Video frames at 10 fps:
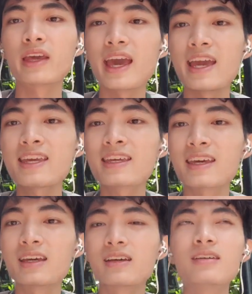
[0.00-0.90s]
cake.
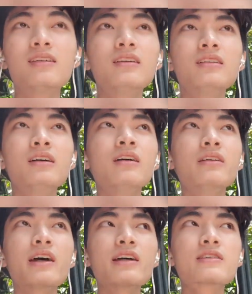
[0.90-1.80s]

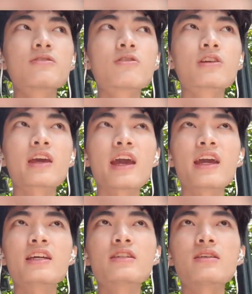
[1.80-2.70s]
Yes, just
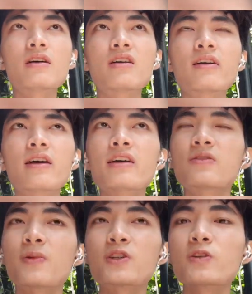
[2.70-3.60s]
cakes,
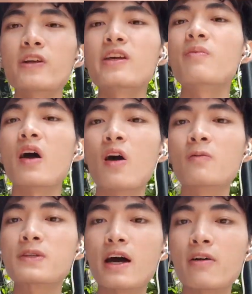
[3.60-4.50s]
especially in my
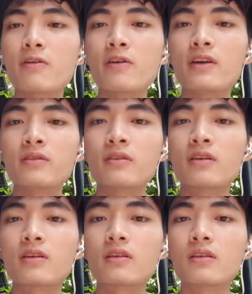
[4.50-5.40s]
hometown in
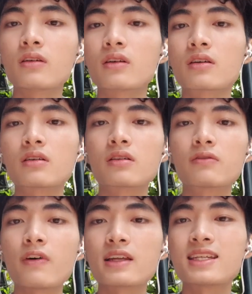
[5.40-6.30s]

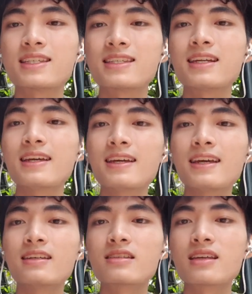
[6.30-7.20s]
Phan City
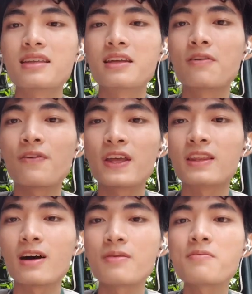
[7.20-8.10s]
in southern
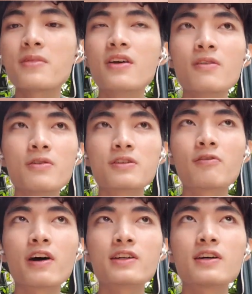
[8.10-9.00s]
Vietnam. With
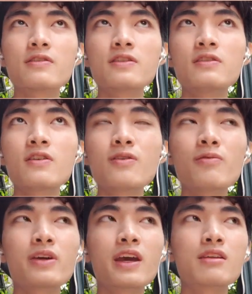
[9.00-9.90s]
5,000 dong
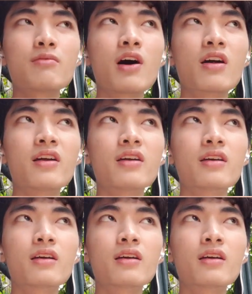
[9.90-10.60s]
we can buy